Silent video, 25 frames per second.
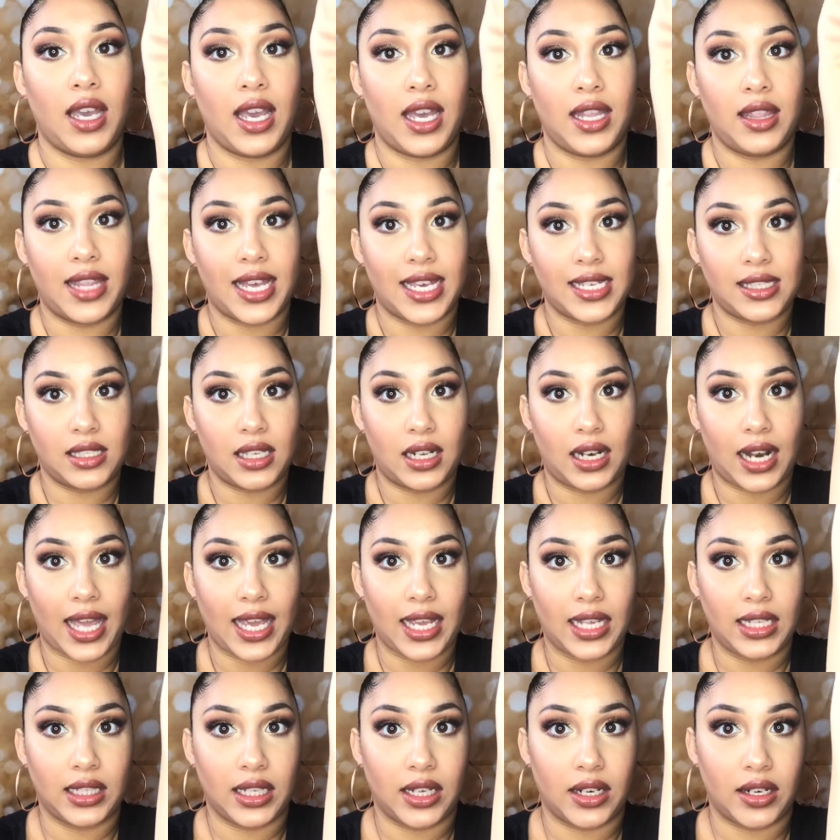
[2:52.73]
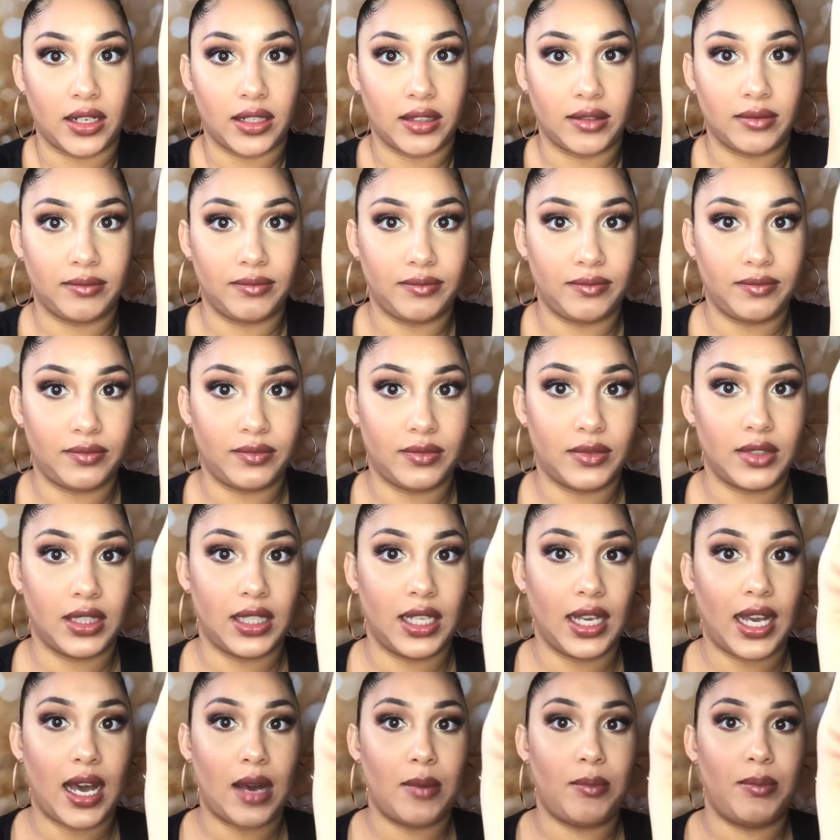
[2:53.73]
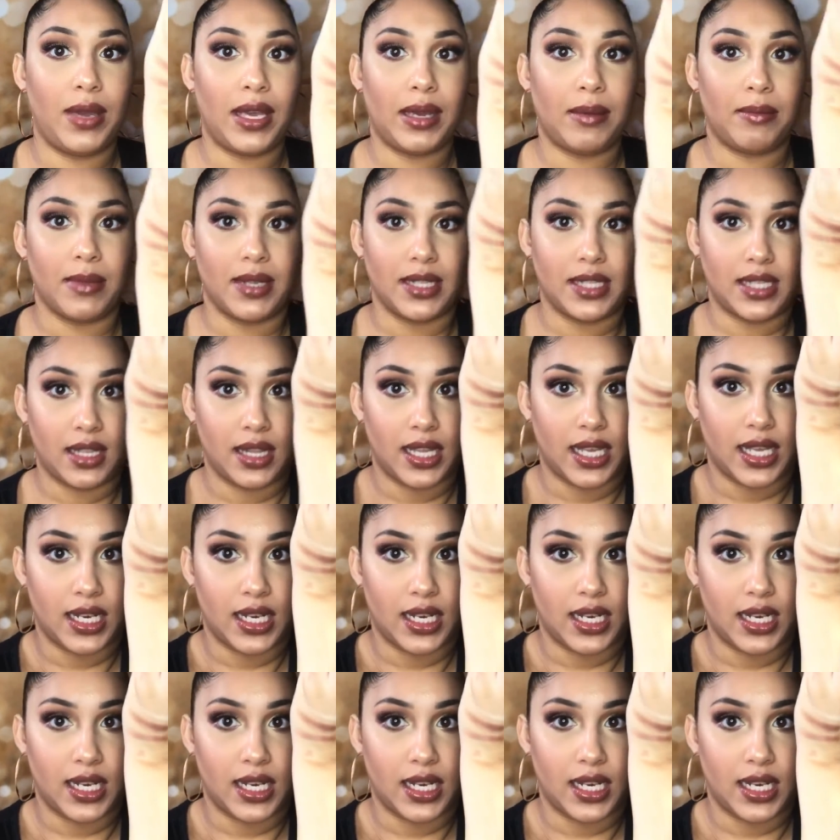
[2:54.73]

And that's the light glitter. Look how pigmented